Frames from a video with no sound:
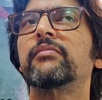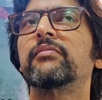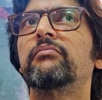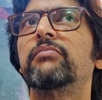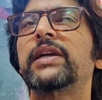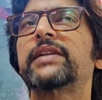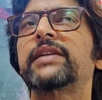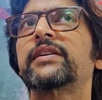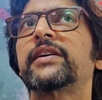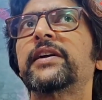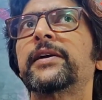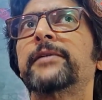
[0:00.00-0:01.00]

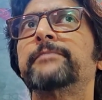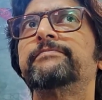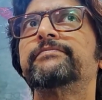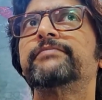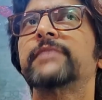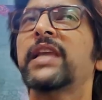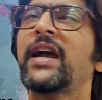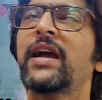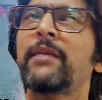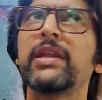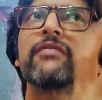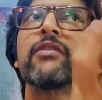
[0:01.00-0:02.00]

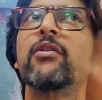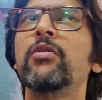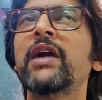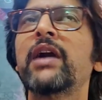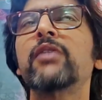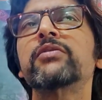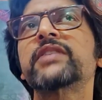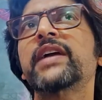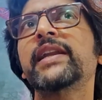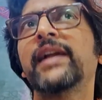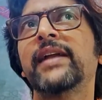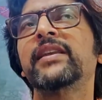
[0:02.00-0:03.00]
If you look
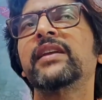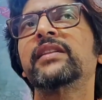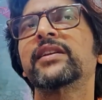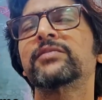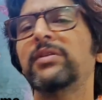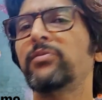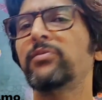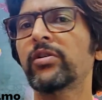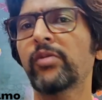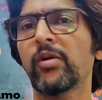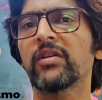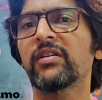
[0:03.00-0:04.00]
outside, I think there's been more
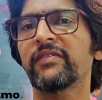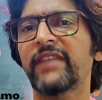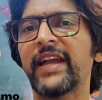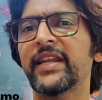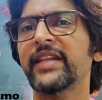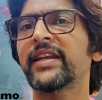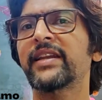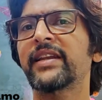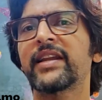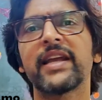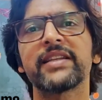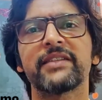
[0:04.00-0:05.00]
talk of agri than it
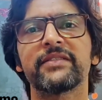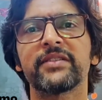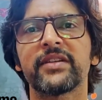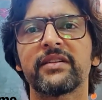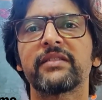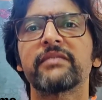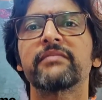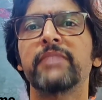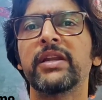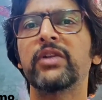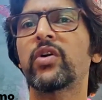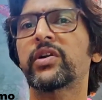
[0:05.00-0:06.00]
has ever
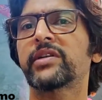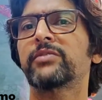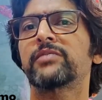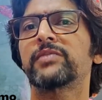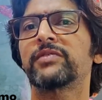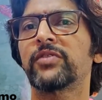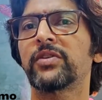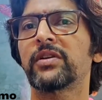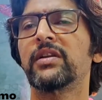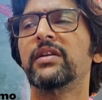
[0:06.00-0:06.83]
been talked about before.